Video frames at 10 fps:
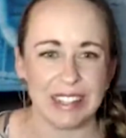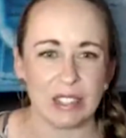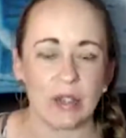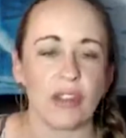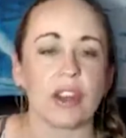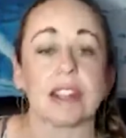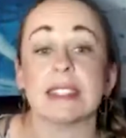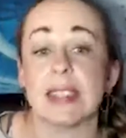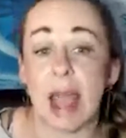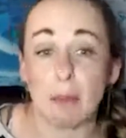So if you're an
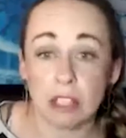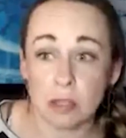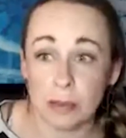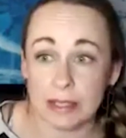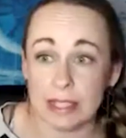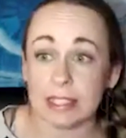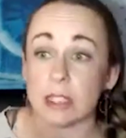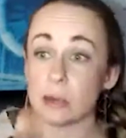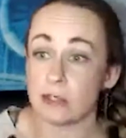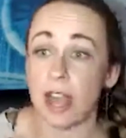established business,
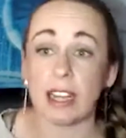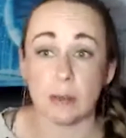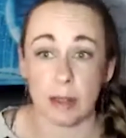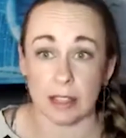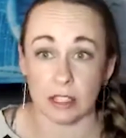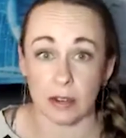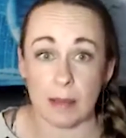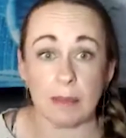because we've talked about this, right?